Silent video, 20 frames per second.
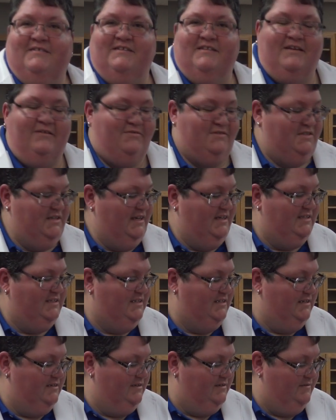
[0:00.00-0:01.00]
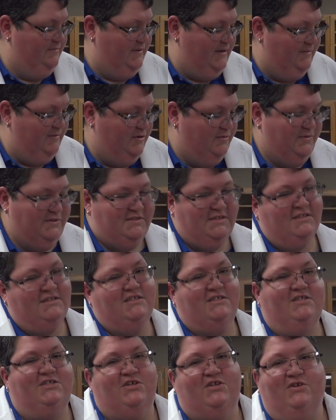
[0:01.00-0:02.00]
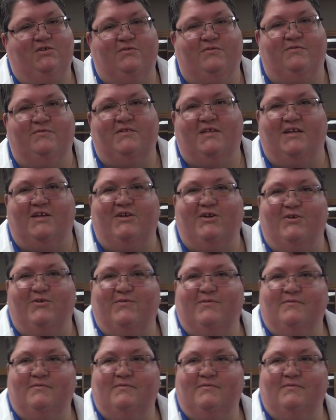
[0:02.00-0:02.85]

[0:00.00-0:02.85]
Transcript: It was nice to be able to present this to you. Thank you.